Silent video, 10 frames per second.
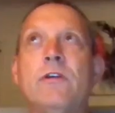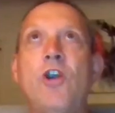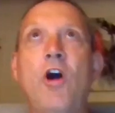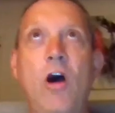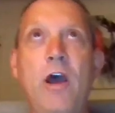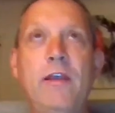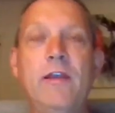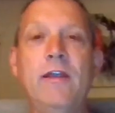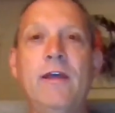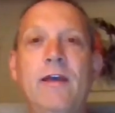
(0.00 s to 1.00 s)

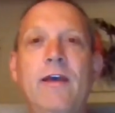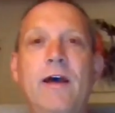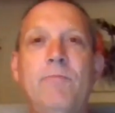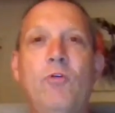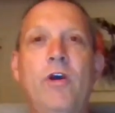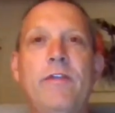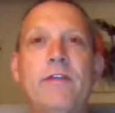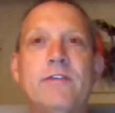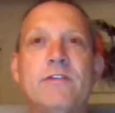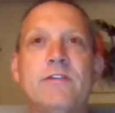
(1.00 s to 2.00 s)
9, a boy
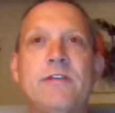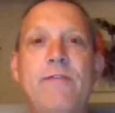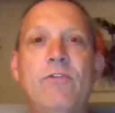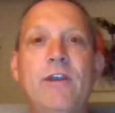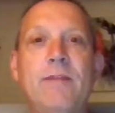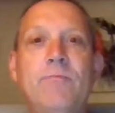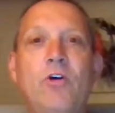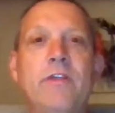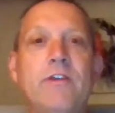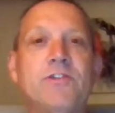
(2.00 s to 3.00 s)
that's 7, and a
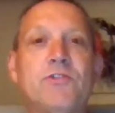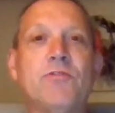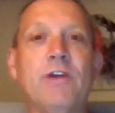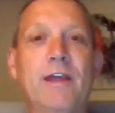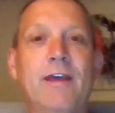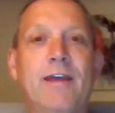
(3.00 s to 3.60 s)
boy that's 3.